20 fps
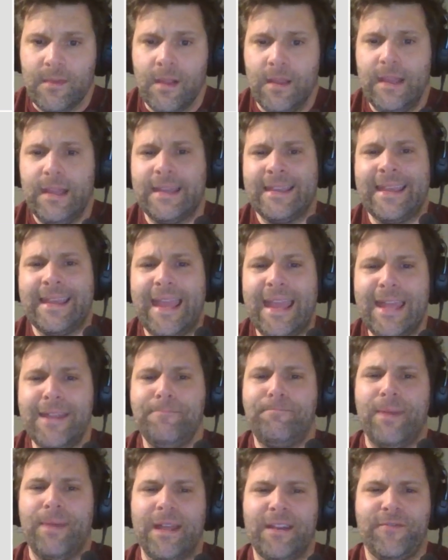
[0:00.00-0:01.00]
It
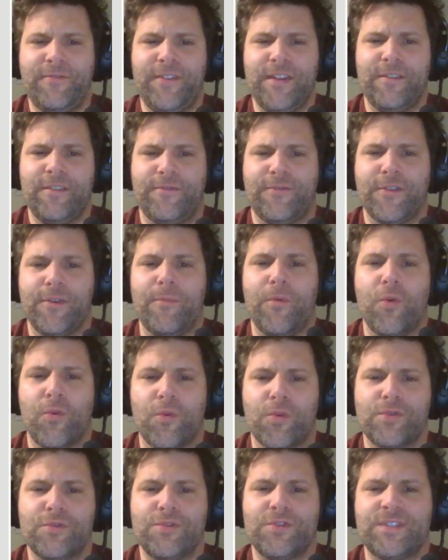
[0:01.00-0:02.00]
can benefit from
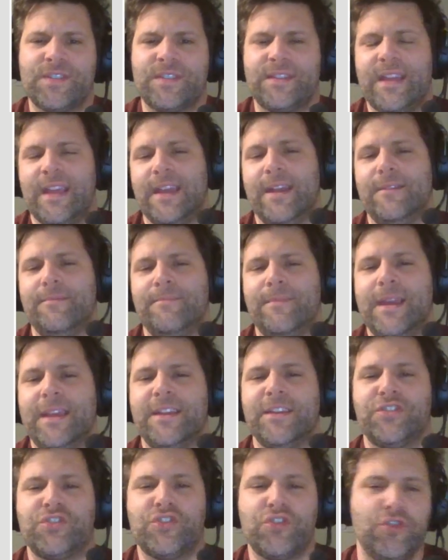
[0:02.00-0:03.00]
orders that
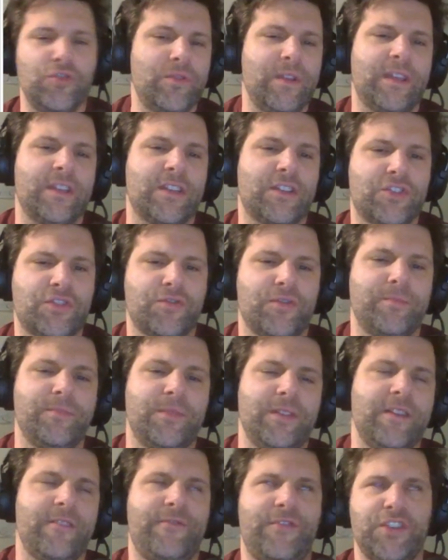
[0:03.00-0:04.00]
make its shooting
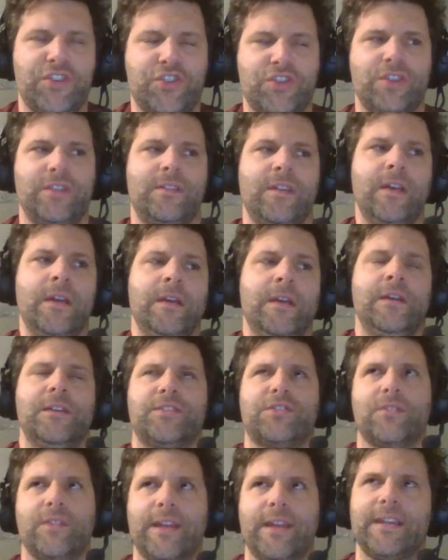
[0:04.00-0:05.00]
extremely efficient.
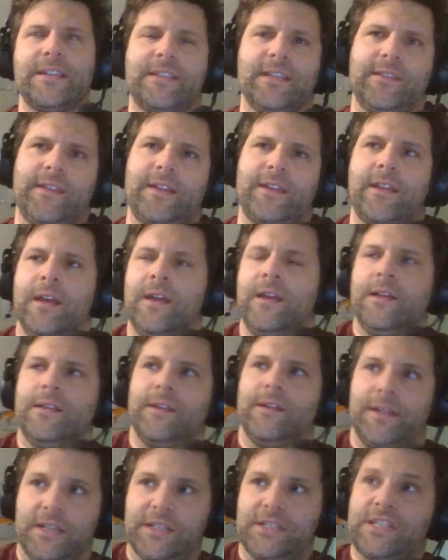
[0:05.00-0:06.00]
So, like I said, like
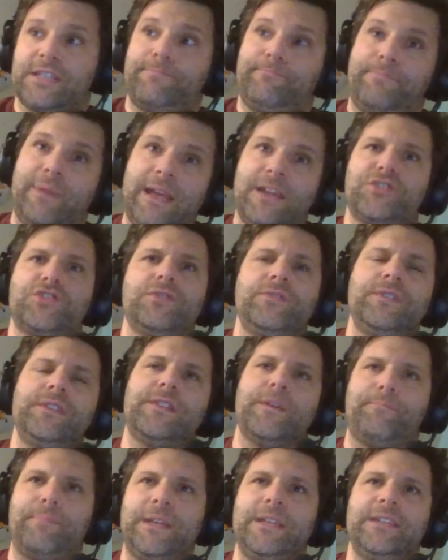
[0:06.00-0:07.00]
especially
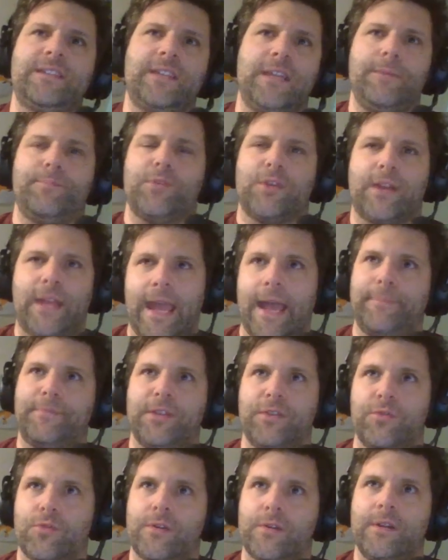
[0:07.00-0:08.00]
the Peacekeeper
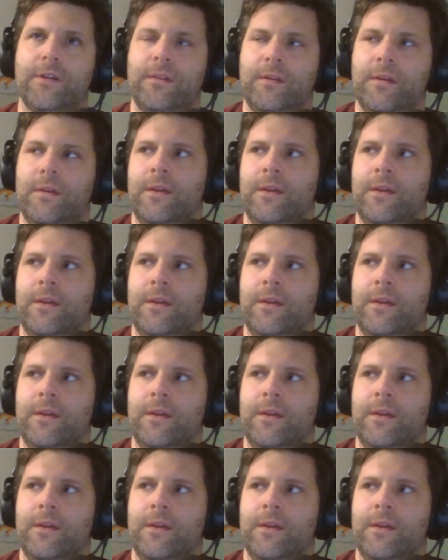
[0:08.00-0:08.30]
Captain aura,